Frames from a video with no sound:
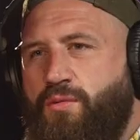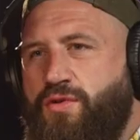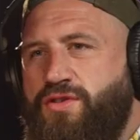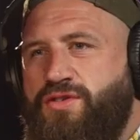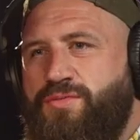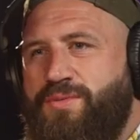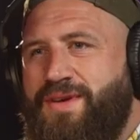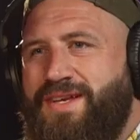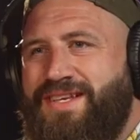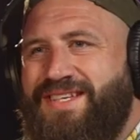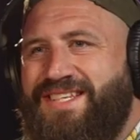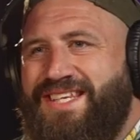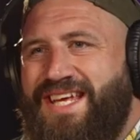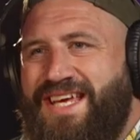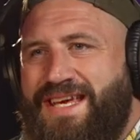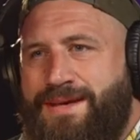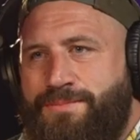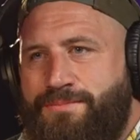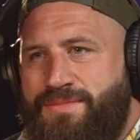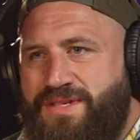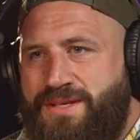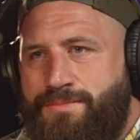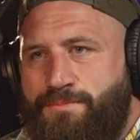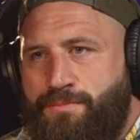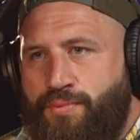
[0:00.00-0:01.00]
what do you mean
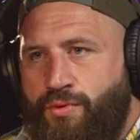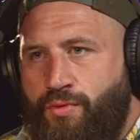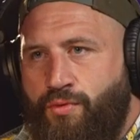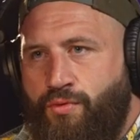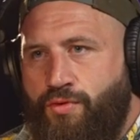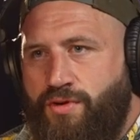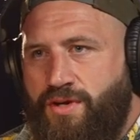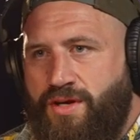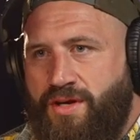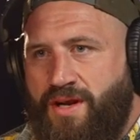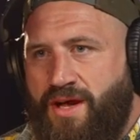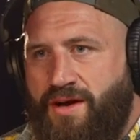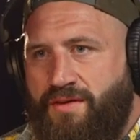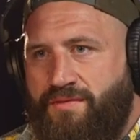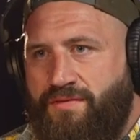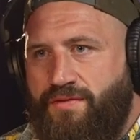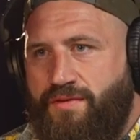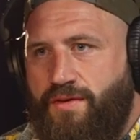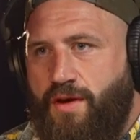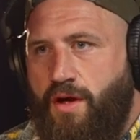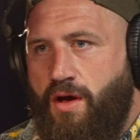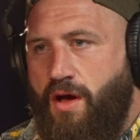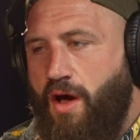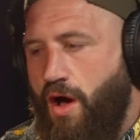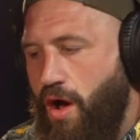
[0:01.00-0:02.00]
deemed important
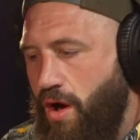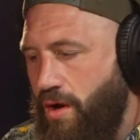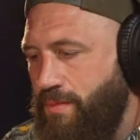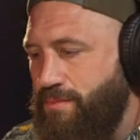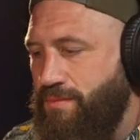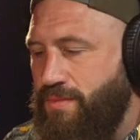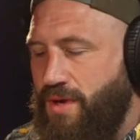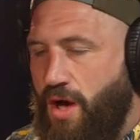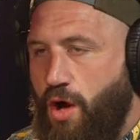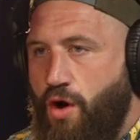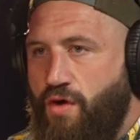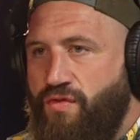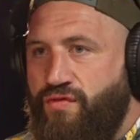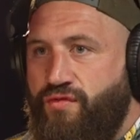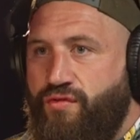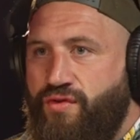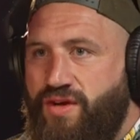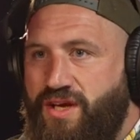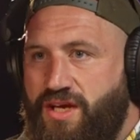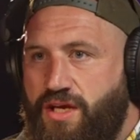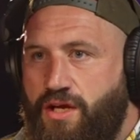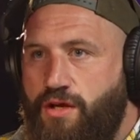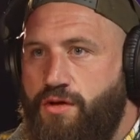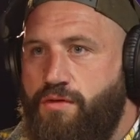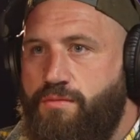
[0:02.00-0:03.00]
enough? Like I'm
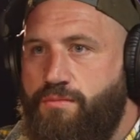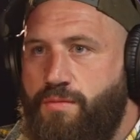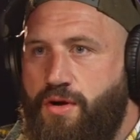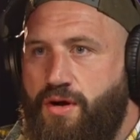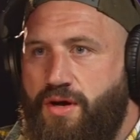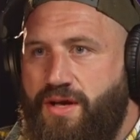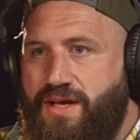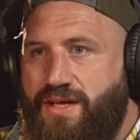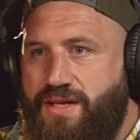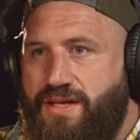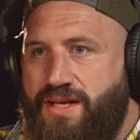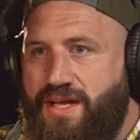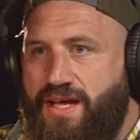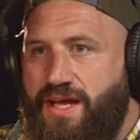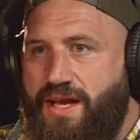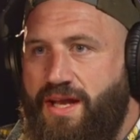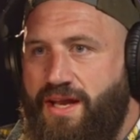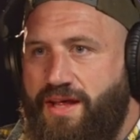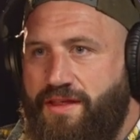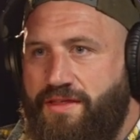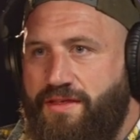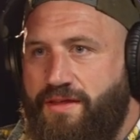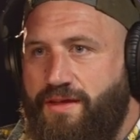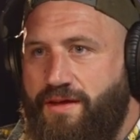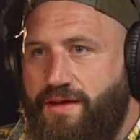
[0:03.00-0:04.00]
offering you my
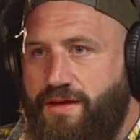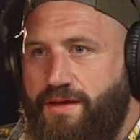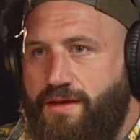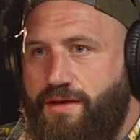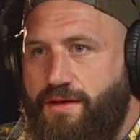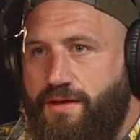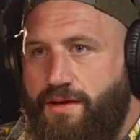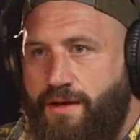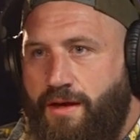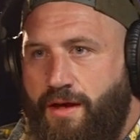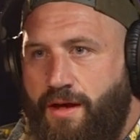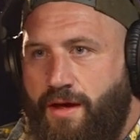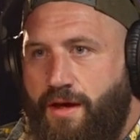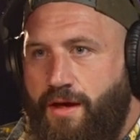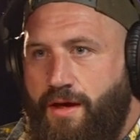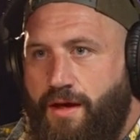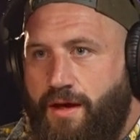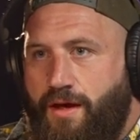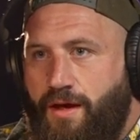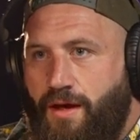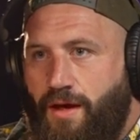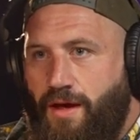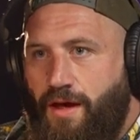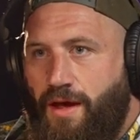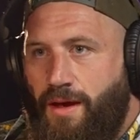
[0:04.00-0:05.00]
Neolithic
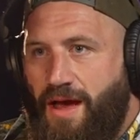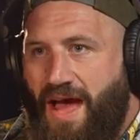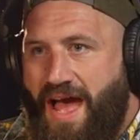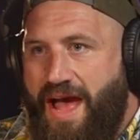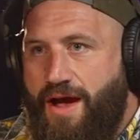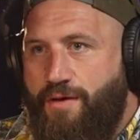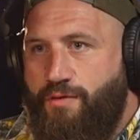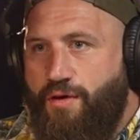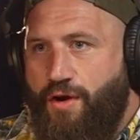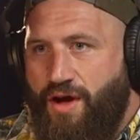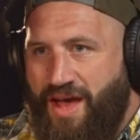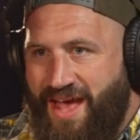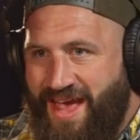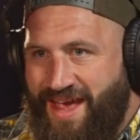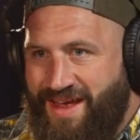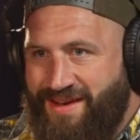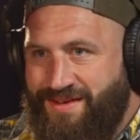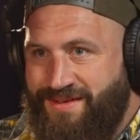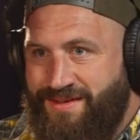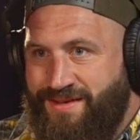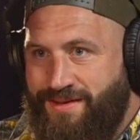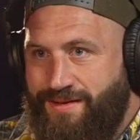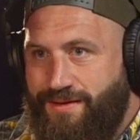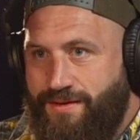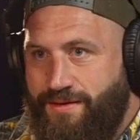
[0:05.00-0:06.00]

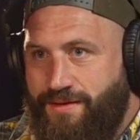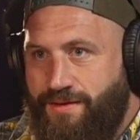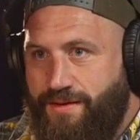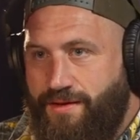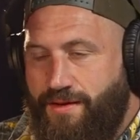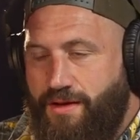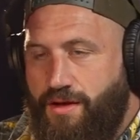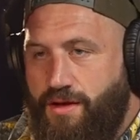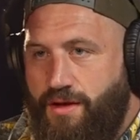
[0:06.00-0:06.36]
arrowhead. Yeah.